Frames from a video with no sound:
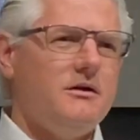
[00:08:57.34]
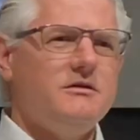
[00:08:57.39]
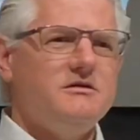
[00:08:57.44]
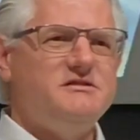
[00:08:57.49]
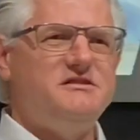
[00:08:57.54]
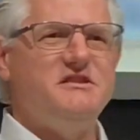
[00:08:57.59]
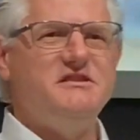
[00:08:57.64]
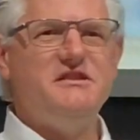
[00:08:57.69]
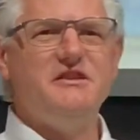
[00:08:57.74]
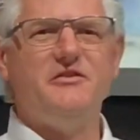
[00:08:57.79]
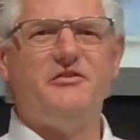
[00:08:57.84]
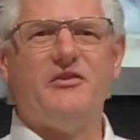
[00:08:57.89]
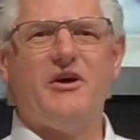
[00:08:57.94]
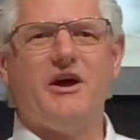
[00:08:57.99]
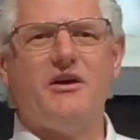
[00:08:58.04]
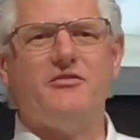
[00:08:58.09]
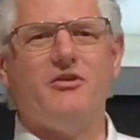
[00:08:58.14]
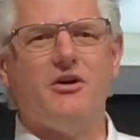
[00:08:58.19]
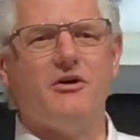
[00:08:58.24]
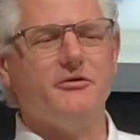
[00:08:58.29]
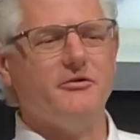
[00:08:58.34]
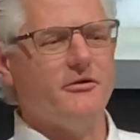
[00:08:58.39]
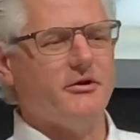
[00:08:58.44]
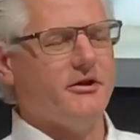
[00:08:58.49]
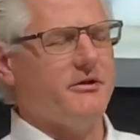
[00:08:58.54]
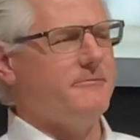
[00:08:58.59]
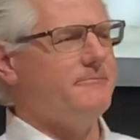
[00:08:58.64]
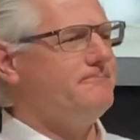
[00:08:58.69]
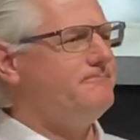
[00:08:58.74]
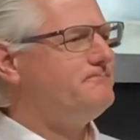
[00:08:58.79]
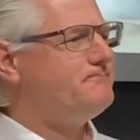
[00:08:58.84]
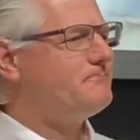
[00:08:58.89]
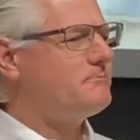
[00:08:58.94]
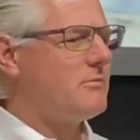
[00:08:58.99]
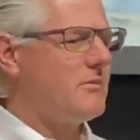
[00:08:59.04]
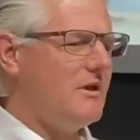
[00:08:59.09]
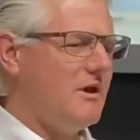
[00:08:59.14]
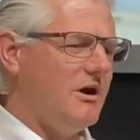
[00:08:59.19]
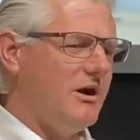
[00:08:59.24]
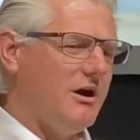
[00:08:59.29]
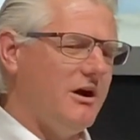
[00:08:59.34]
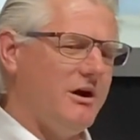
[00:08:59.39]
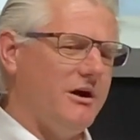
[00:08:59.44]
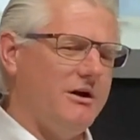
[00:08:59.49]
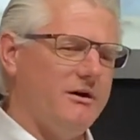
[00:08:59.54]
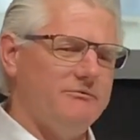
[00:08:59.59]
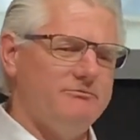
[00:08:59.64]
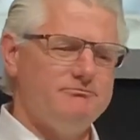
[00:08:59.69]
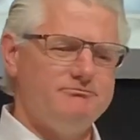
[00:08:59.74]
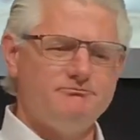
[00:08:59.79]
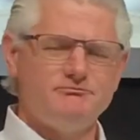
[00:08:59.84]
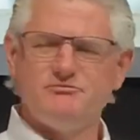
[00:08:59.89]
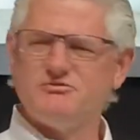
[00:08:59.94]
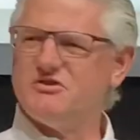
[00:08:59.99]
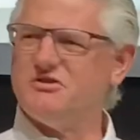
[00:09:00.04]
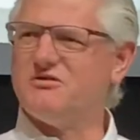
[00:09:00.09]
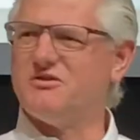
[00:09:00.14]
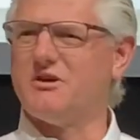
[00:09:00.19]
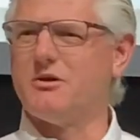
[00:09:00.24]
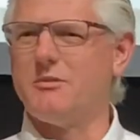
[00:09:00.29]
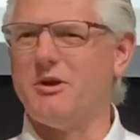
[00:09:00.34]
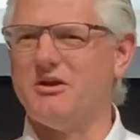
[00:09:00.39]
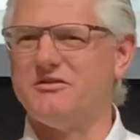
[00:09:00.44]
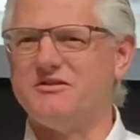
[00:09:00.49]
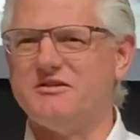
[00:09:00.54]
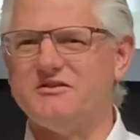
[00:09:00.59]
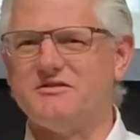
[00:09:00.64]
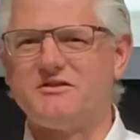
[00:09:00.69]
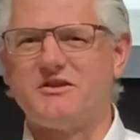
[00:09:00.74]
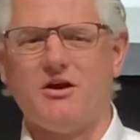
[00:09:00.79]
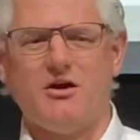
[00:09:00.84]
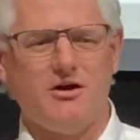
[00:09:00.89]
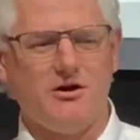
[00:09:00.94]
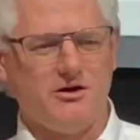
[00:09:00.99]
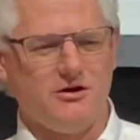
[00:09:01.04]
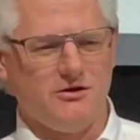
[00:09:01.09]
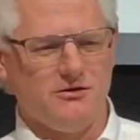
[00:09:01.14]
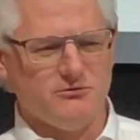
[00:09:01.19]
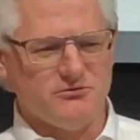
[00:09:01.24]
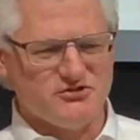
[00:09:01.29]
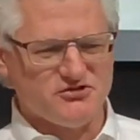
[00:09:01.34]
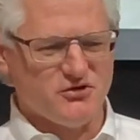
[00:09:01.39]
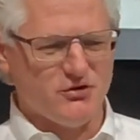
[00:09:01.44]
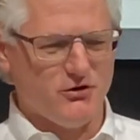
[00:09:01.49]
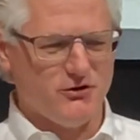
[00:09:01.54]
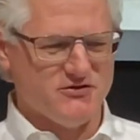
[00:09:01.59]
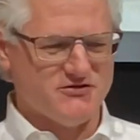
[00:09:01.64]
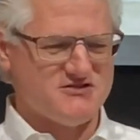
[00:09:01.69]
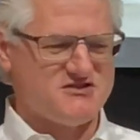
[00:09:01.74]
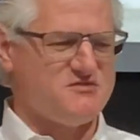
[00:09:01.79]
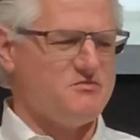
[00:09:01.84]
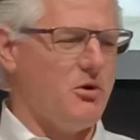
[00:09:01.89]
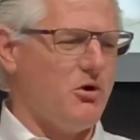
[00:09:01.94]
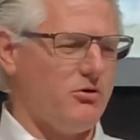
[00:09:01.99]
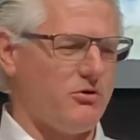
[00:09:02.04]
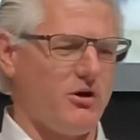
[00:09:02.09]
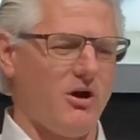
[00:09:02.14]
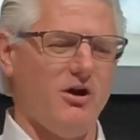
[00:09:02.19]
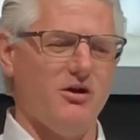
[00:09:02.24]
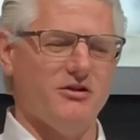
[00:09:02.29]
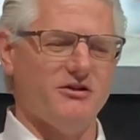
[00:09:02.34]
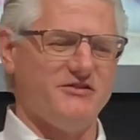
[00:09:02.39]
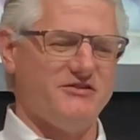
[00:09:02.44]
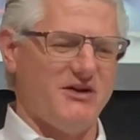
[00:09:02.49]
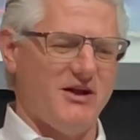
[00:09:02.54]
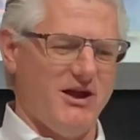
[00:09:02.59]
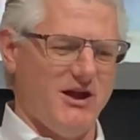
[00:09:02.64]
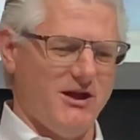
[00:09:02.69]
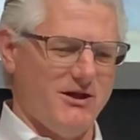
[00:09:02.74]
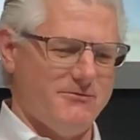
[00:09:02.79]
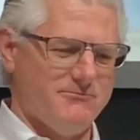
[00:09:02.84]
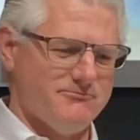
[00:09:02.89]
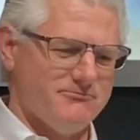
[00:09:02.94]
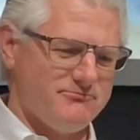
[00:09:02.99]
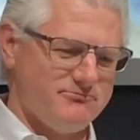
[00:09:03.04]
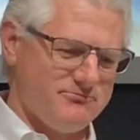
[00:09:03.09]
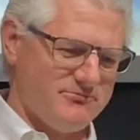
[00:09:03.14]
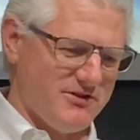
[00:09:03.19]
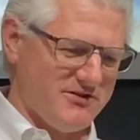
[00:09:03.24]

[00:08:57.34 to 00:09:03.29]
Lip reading: GT500. So you think about this car, we show it in smoke all the time.